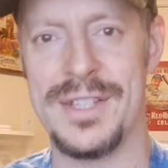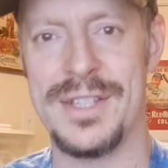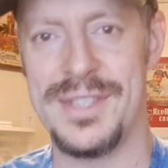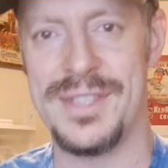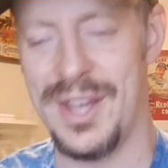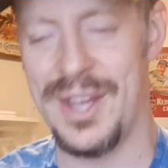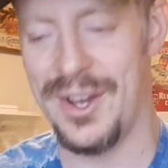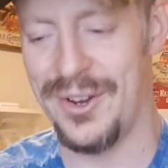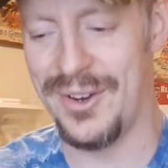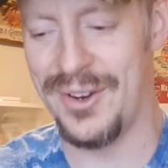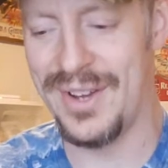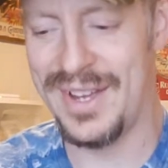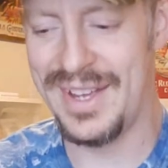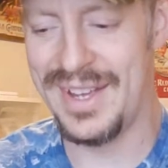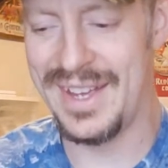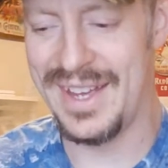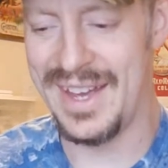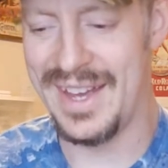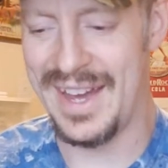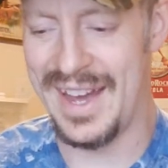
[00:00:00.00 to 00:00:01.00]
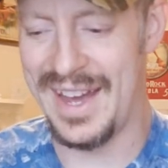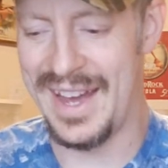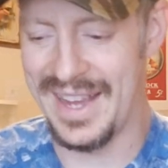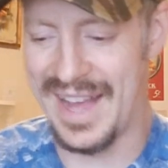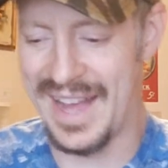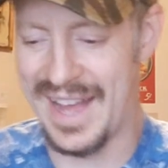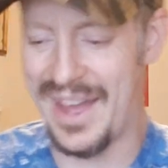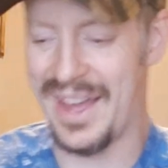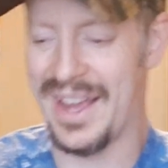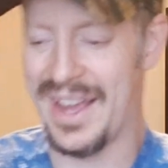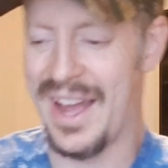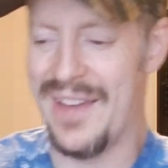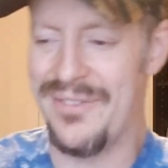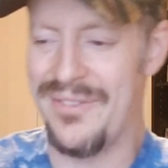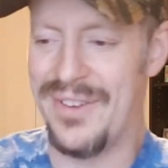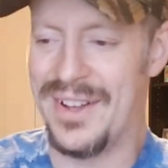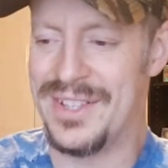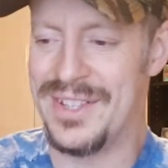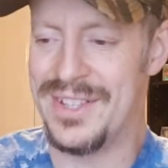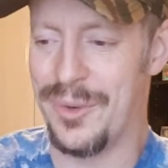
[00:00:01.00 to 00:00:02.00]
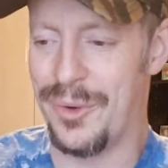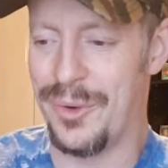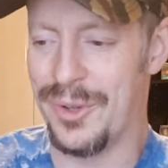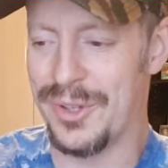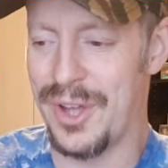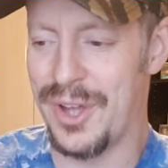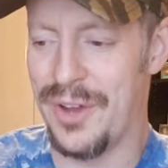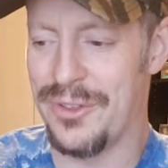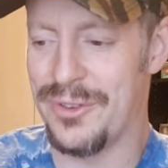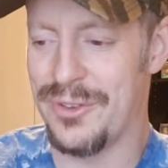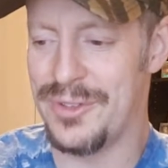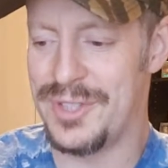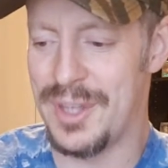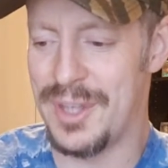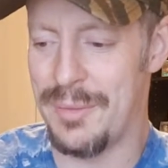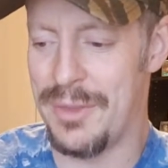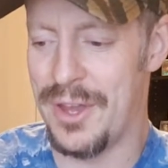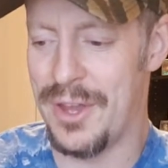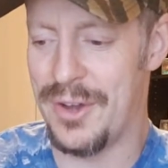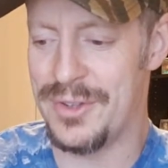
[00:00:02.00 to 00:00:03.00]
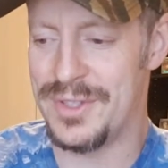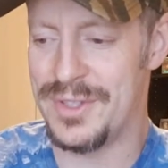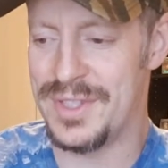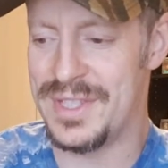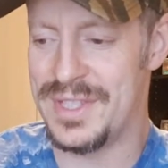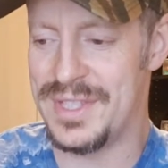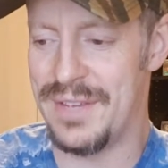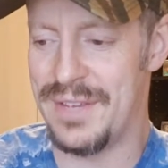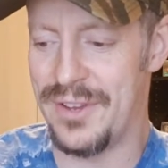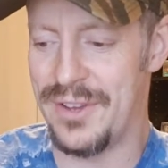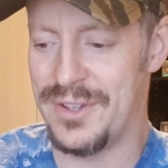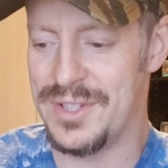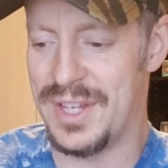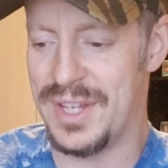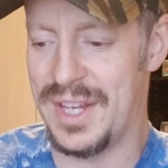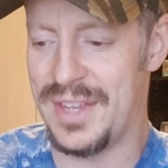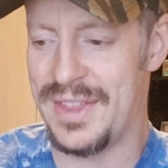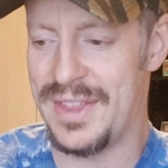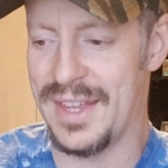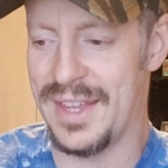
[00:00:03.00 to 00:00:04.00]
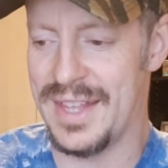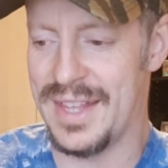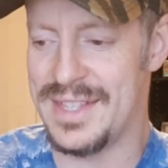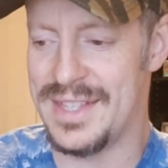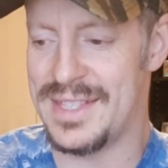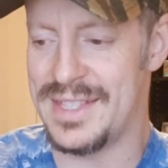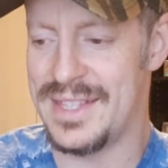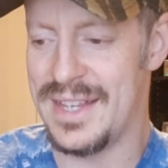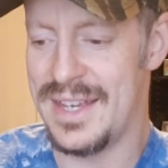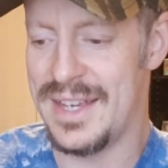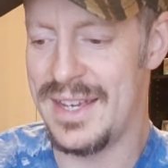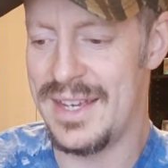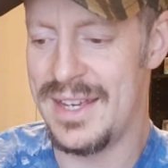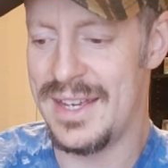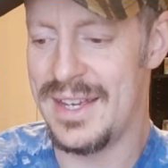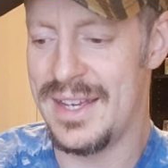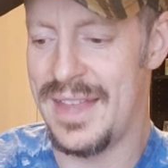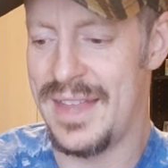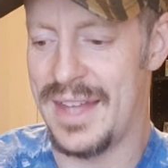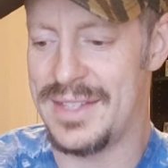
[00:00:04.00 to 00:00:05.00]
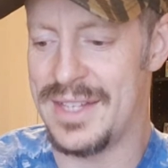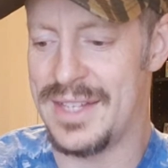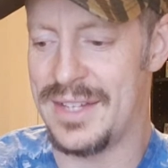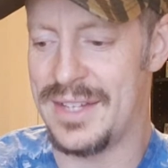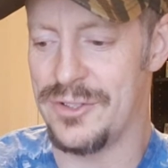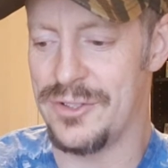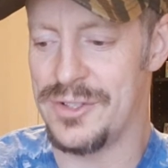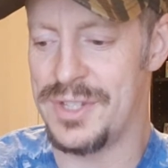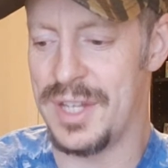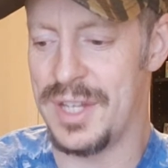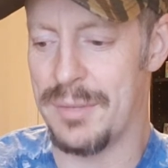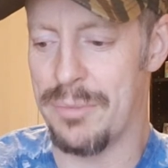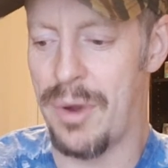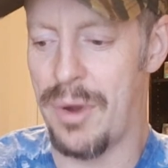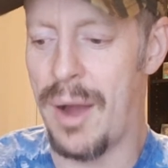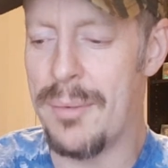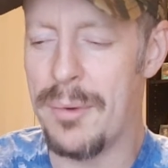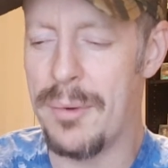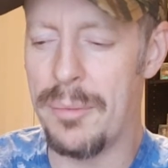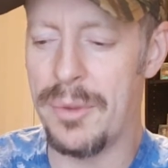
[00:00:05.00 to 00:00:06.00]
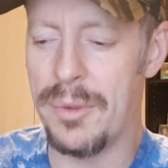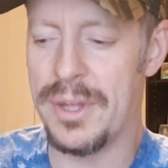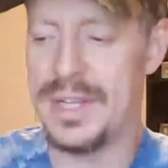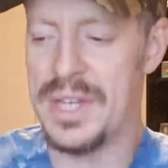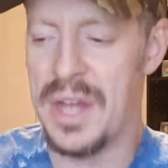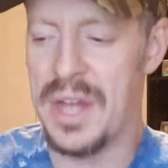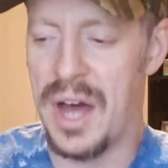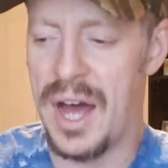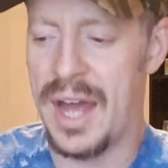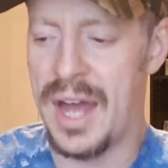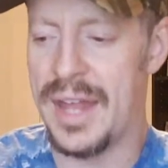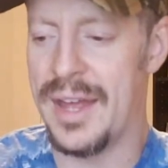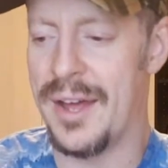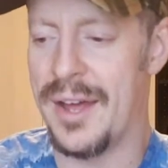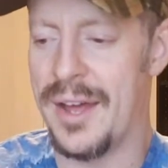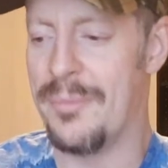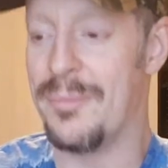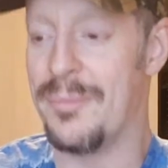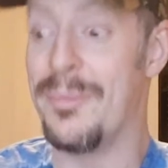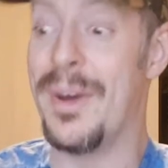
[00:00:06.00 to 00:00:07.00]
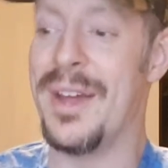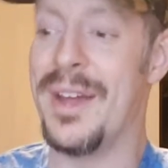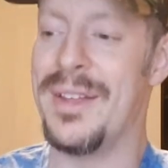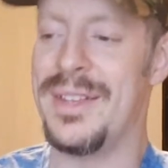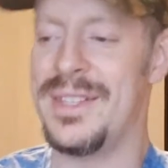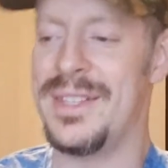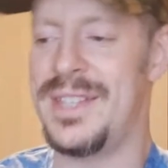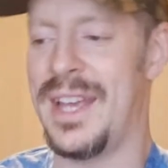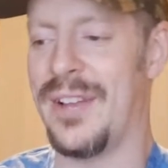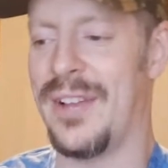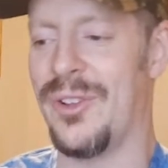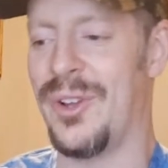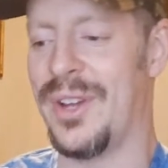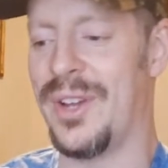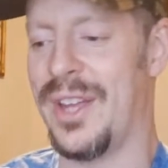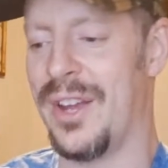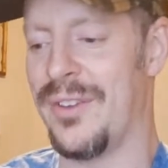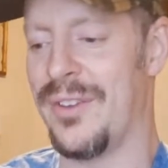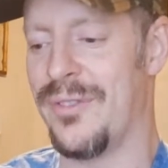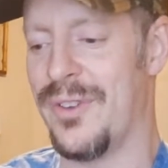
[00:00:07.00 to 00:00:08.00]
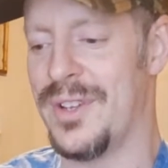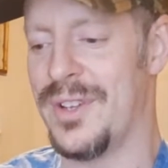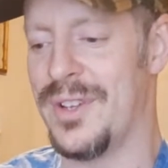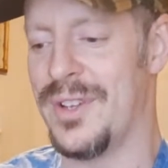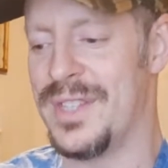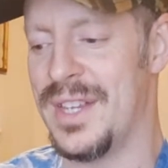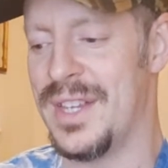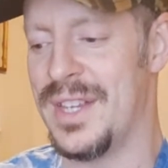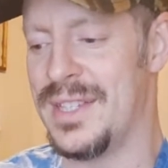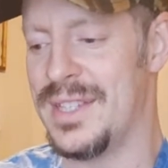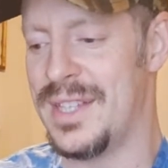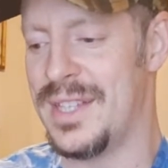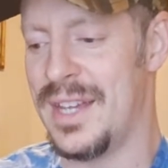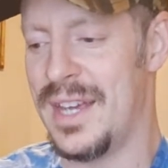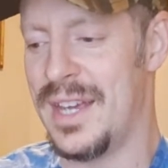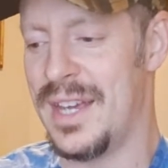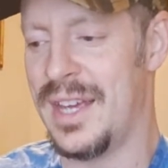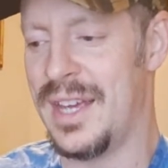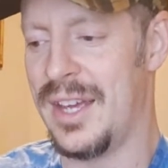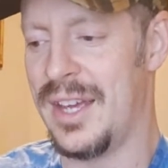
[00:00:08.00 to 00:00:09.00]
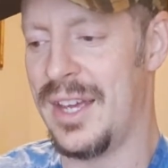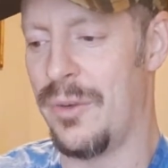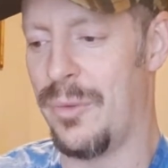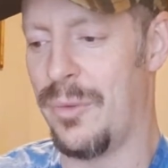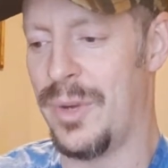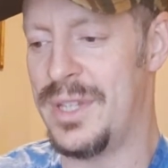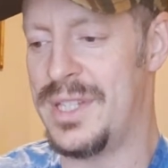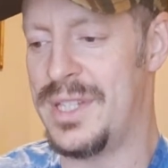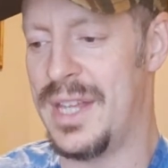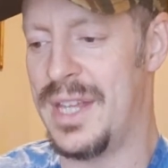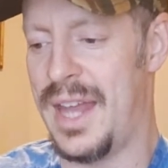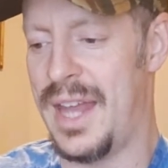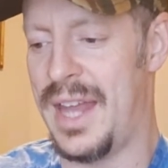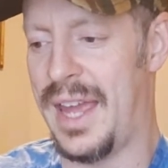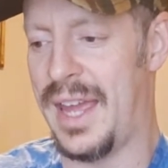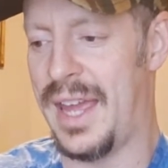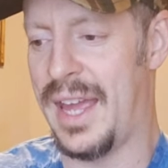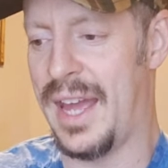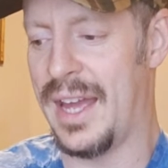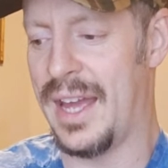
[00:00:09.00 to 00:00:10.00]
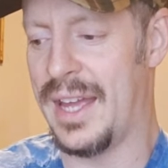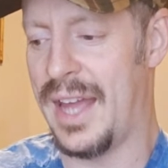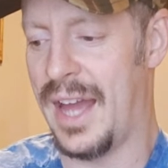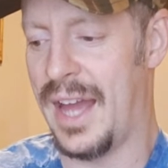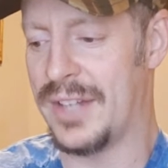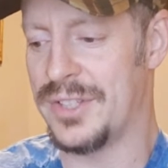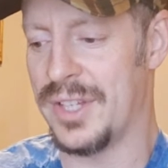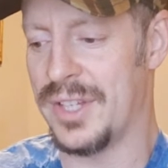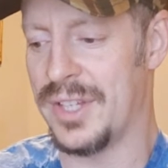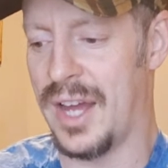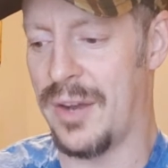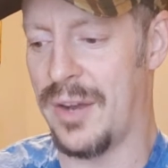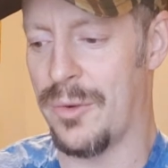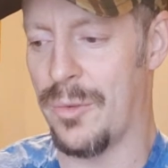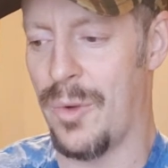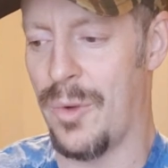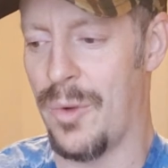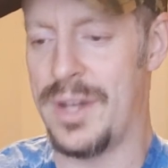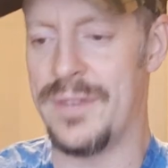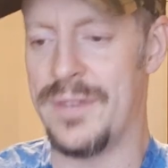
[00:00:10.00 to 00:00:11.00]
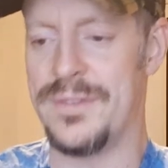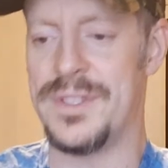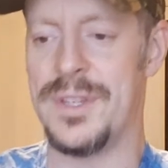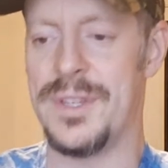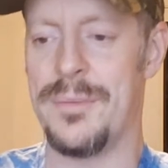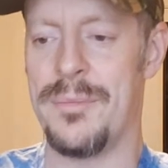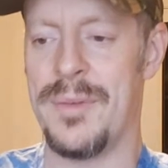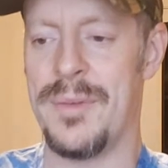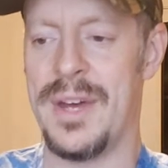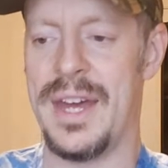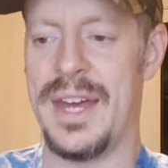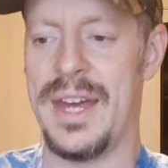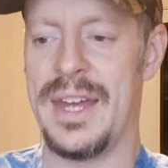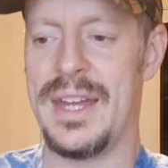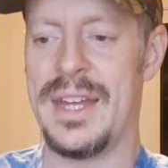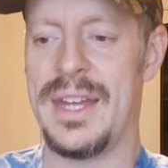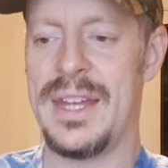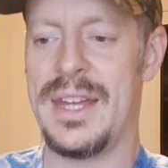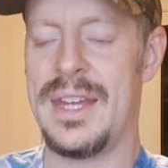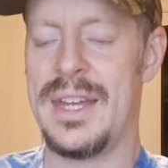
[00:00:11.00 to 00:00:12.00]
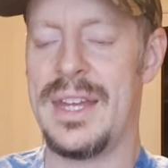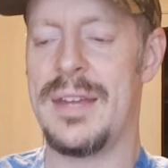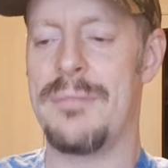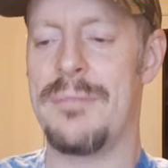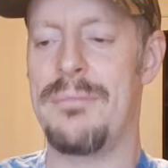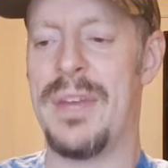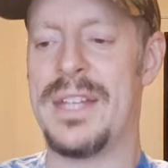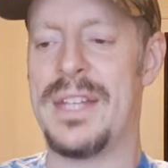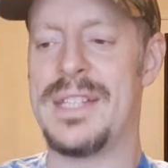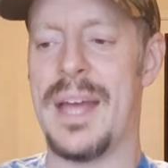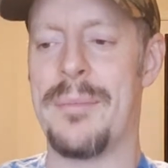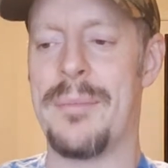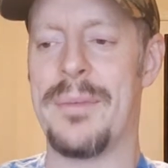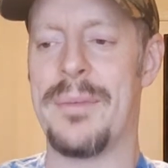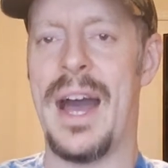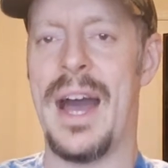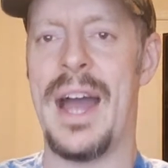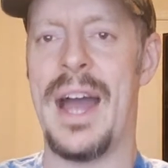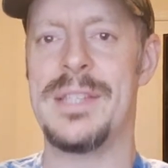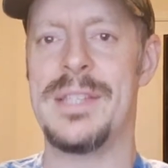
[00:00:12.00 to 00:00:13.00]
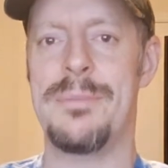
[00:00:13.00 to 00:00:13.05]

So kind of fun. So we'll go through some of those and see if there's anything that's interesting. Probably not, but you take a look here, for instance. We actually got a run of some big time guys